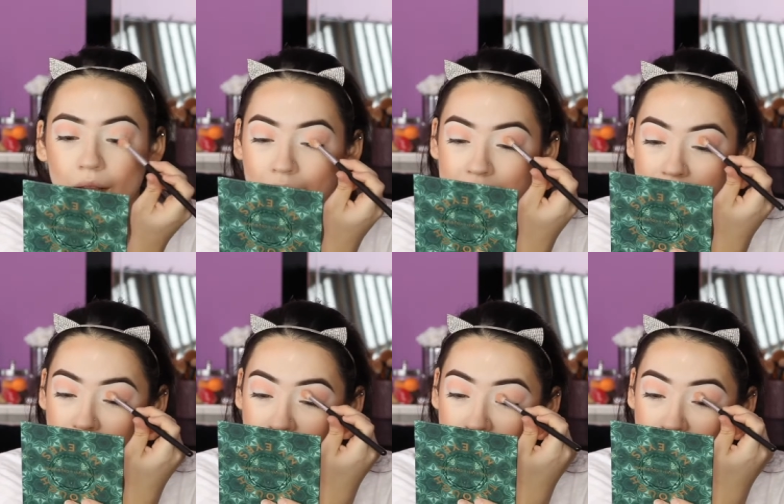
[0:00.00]
I did
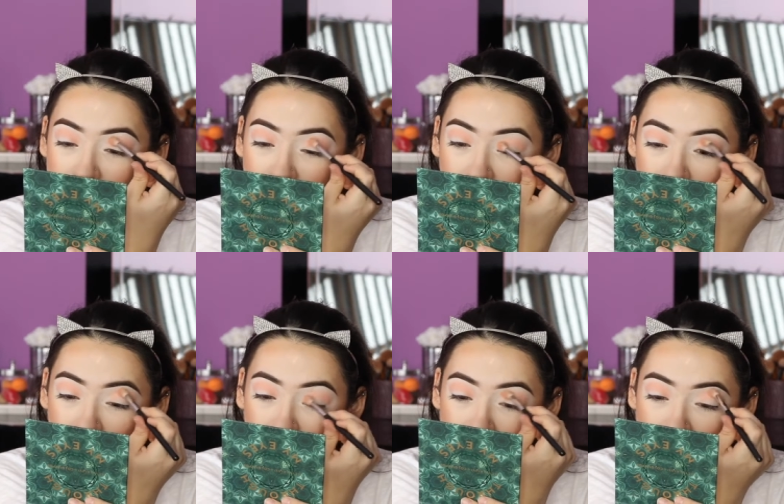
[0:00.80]
my face makeup
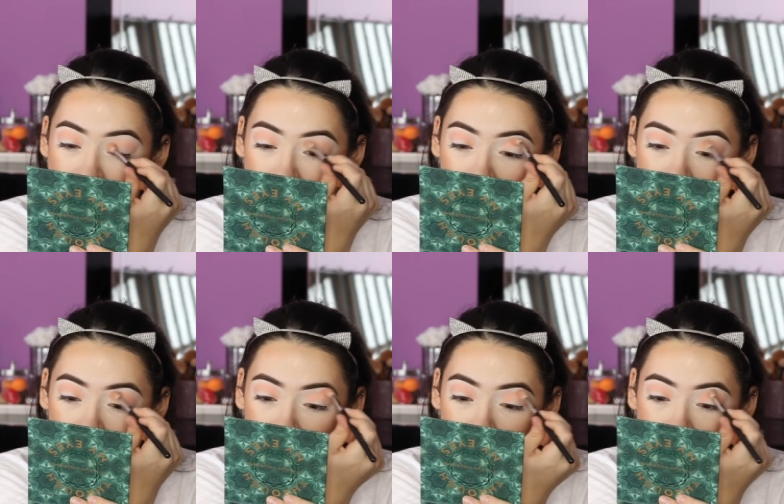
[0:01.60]
first just so I could
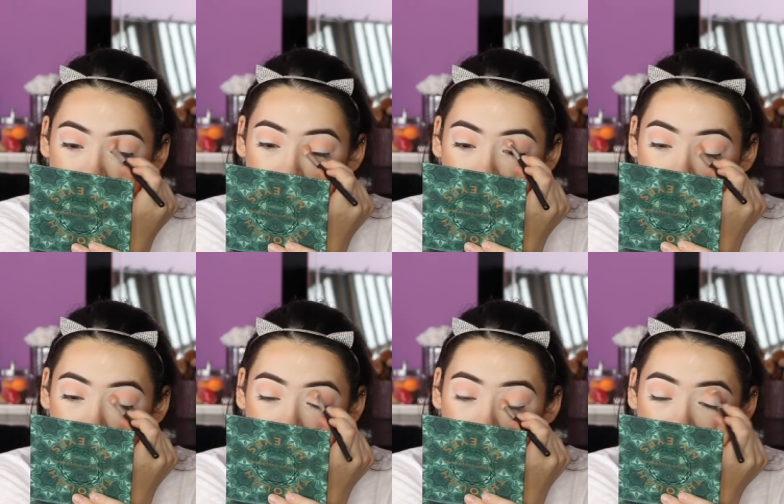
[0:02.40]
focus like
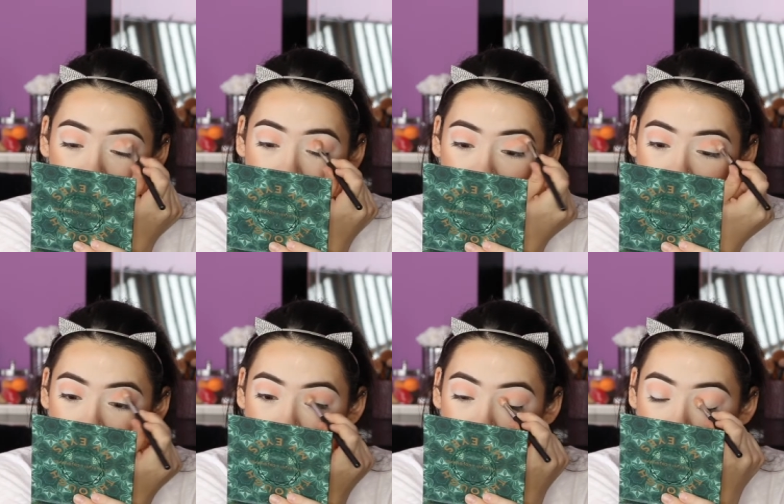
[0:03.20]
this
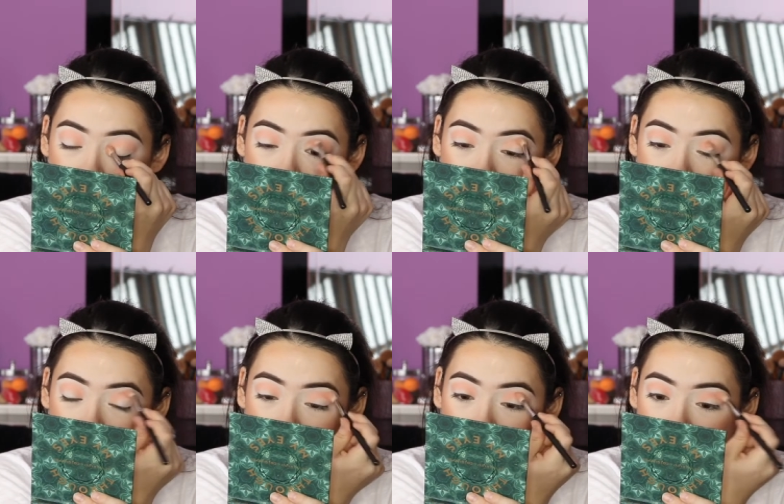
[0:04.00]

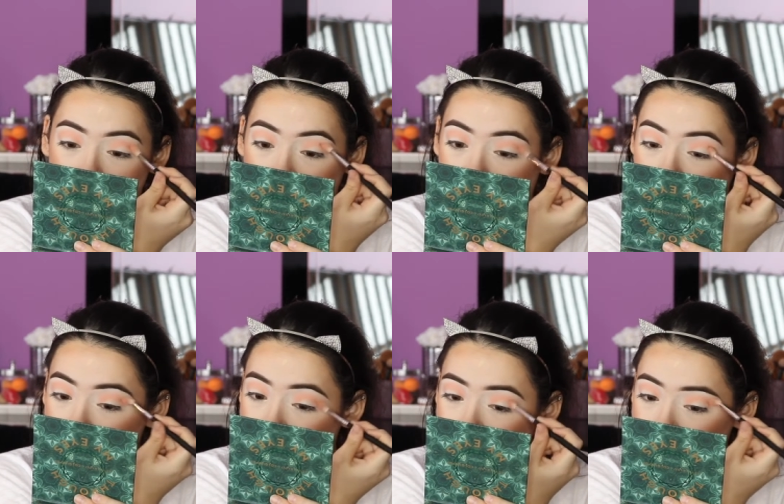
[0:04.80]
video on the
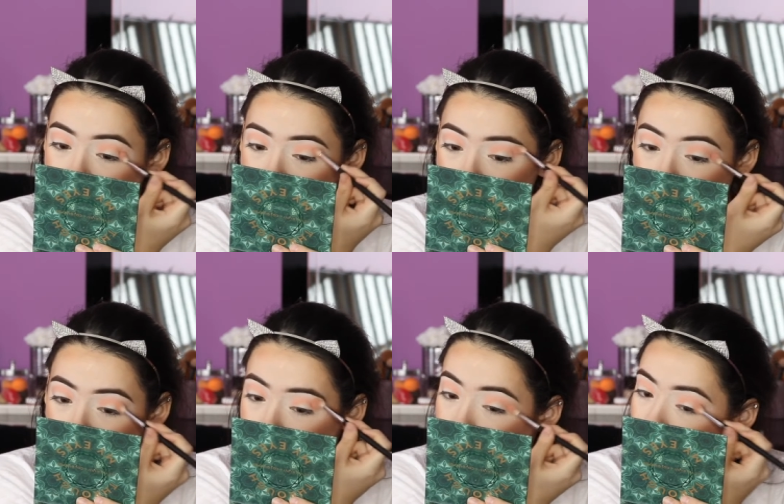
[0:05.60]
eyes,
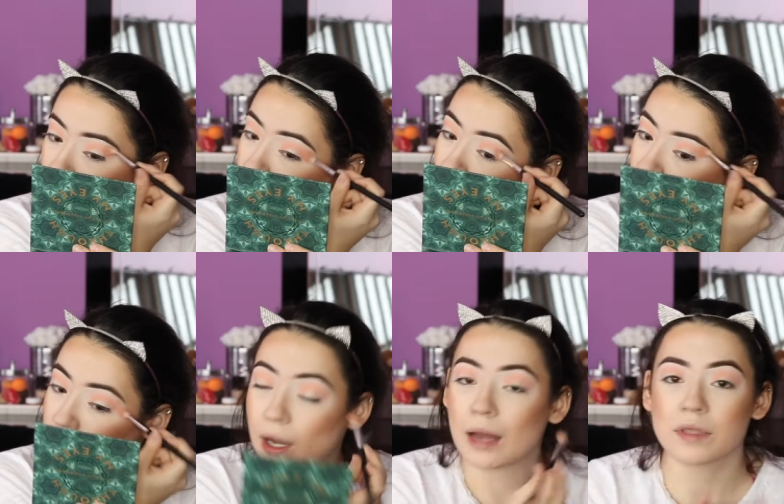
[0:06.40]

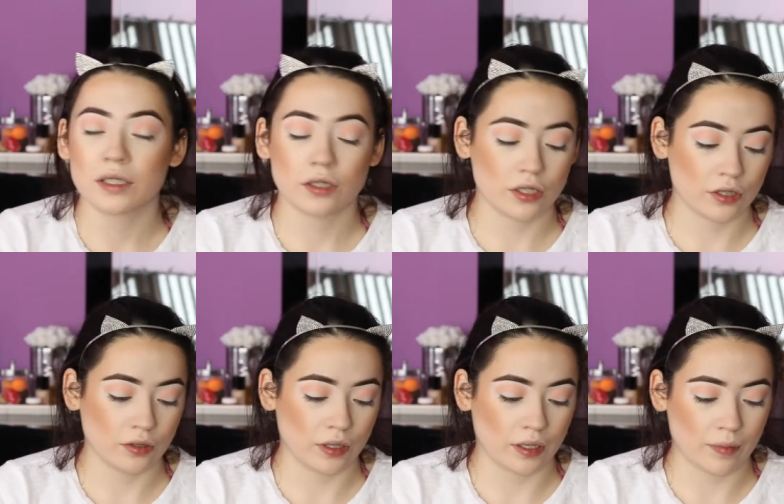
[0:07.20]
but I'm still gonna
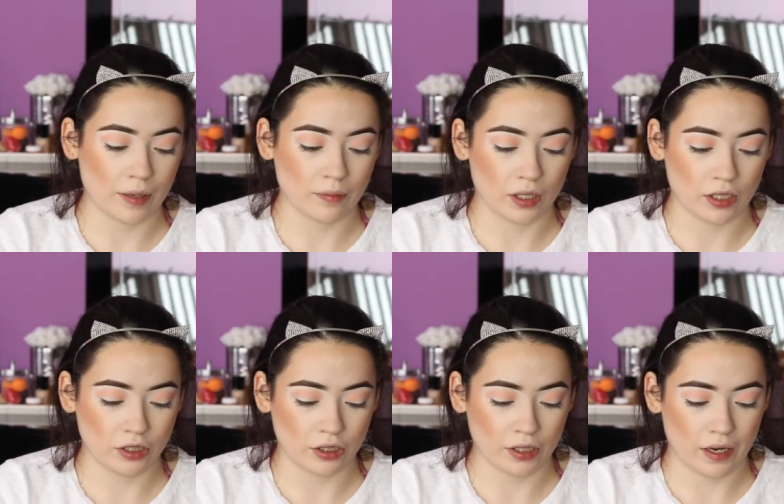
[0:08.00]
do like my
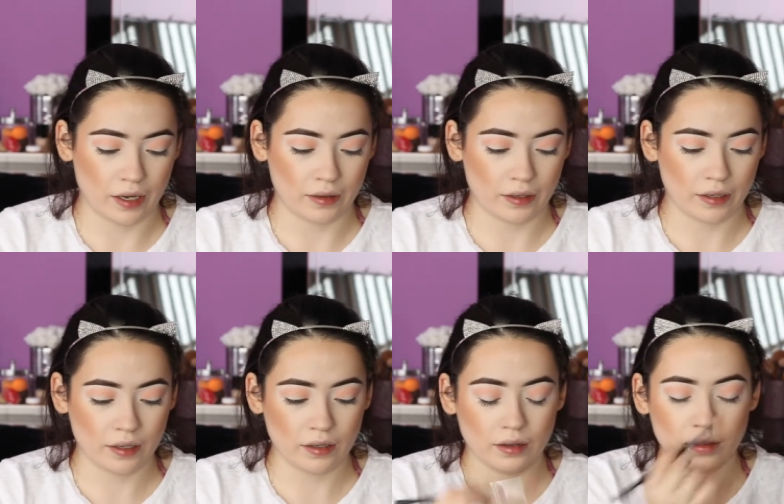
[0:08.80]
blush and
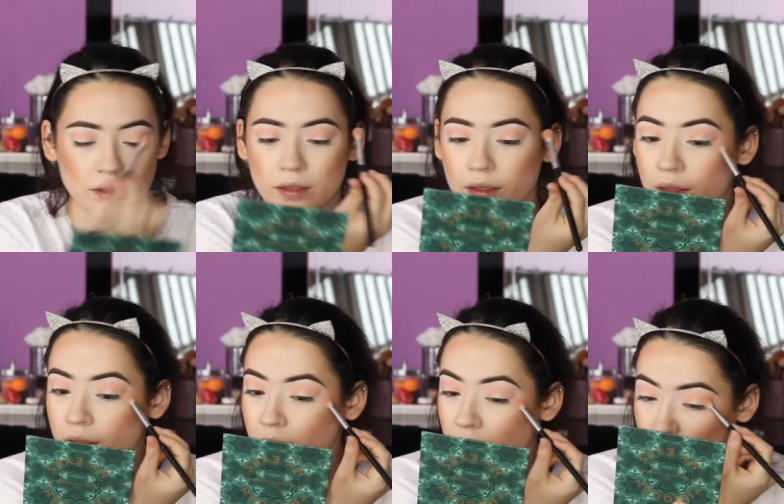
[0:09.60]
highlight
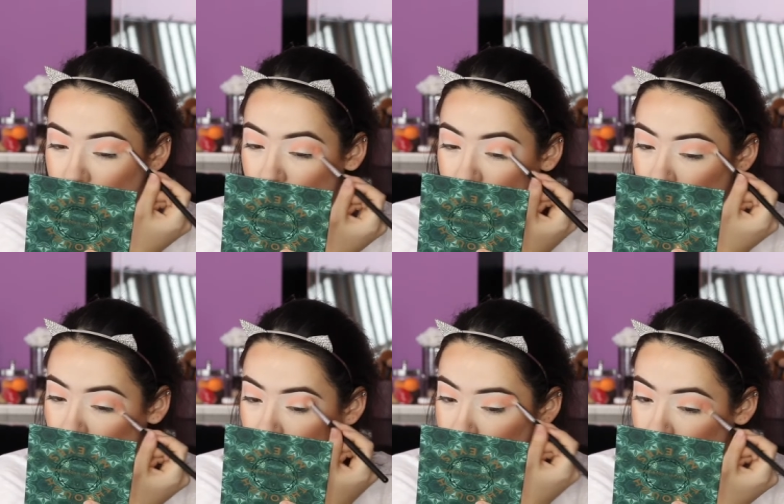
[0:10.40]
on
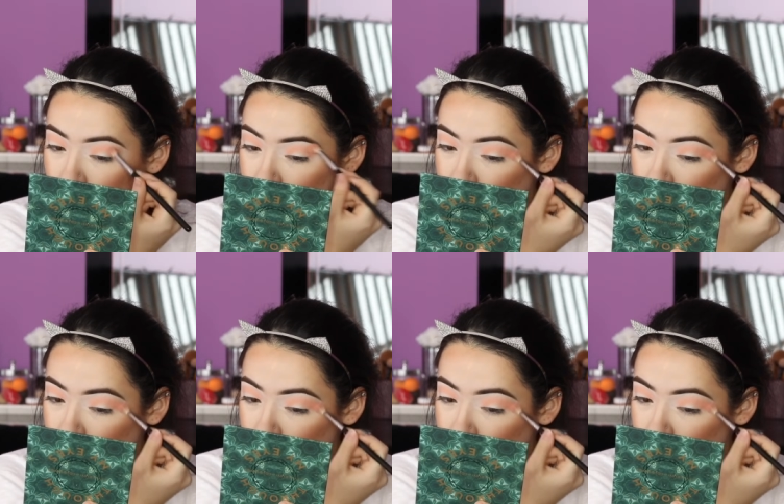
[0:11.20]
camera.